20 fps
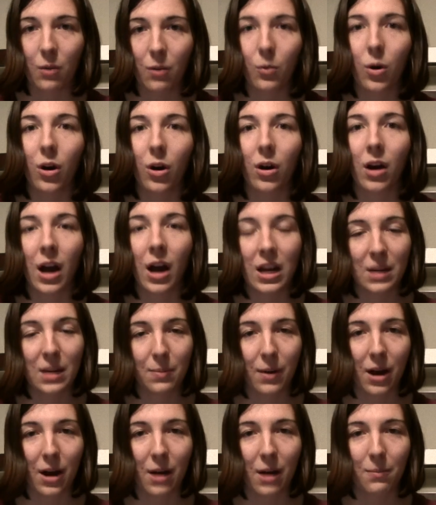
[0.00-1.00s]
were Honey
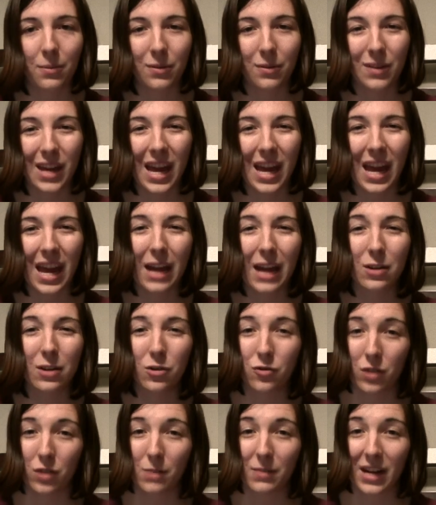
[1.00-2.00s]
Pop and
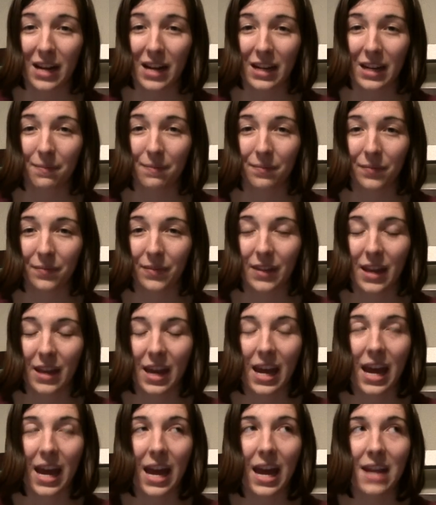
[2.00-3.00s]
Dream Daddy.
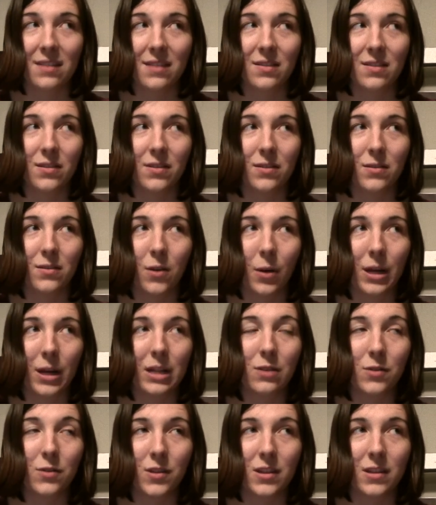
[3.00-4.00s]
And so I
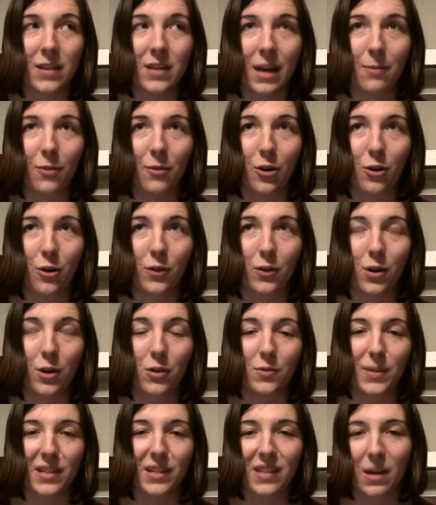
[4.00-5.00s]
used the same photo for
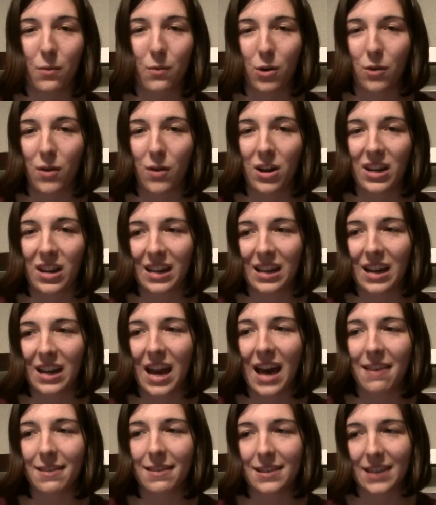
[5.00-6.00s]
those because they were running
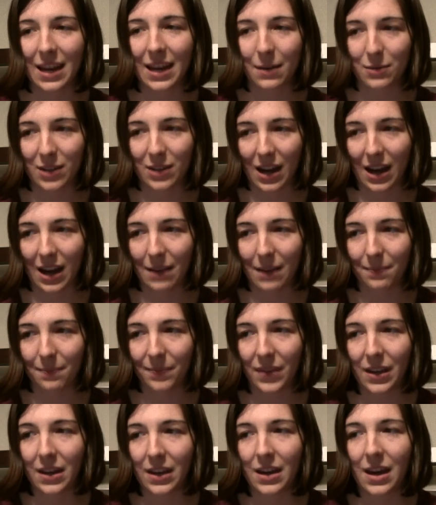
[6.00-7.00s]
at the same time.
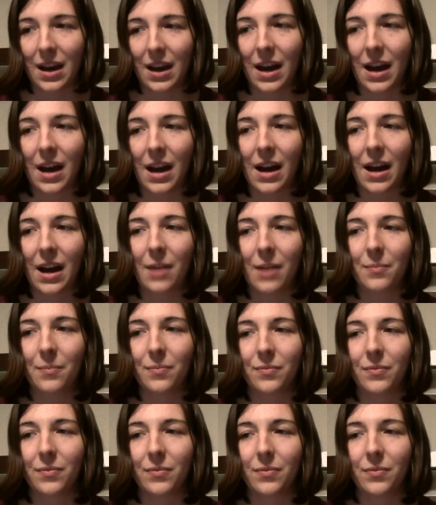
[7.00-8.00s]

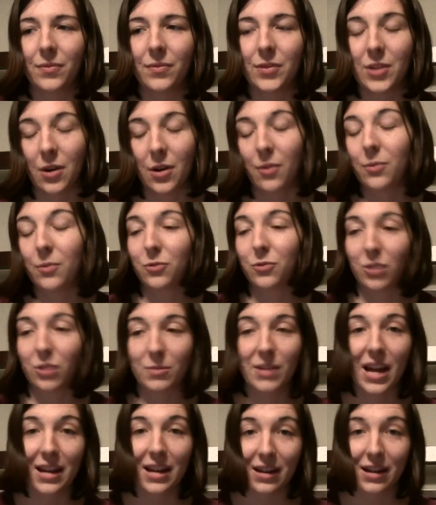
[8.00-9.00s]
So Dream
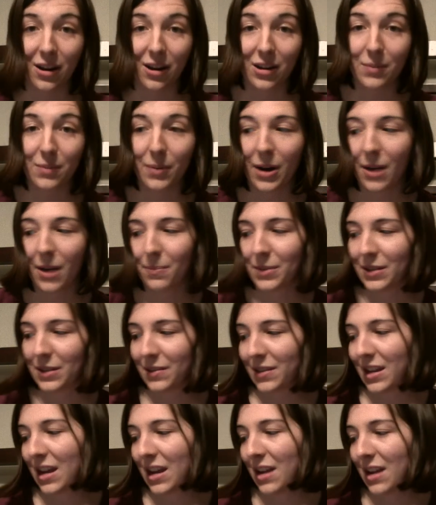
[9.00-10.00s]
Daddy and Honey Pop
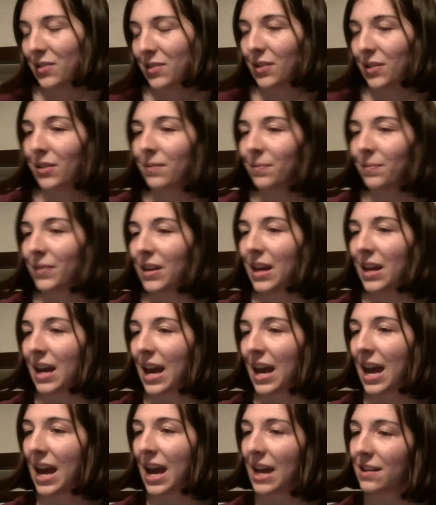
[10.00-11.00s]
is the answer.
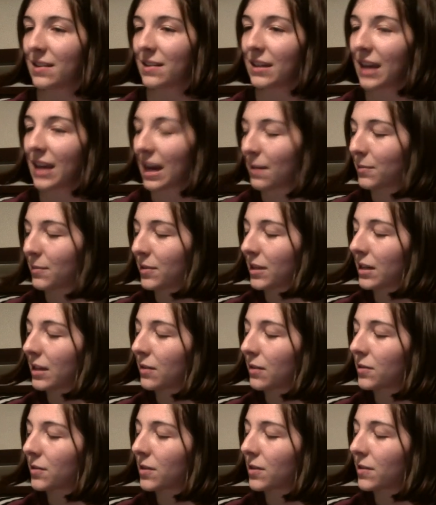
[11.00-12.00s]
And the games that
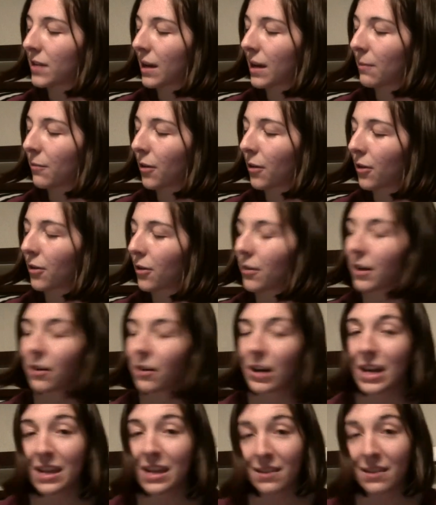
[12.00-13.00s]
use the same photo that
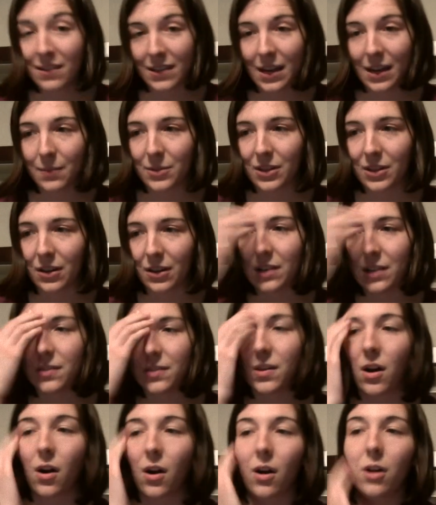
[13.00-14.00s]
are in the same
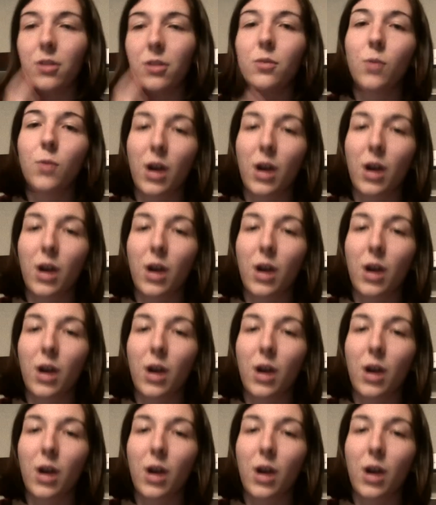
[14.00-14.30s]
series are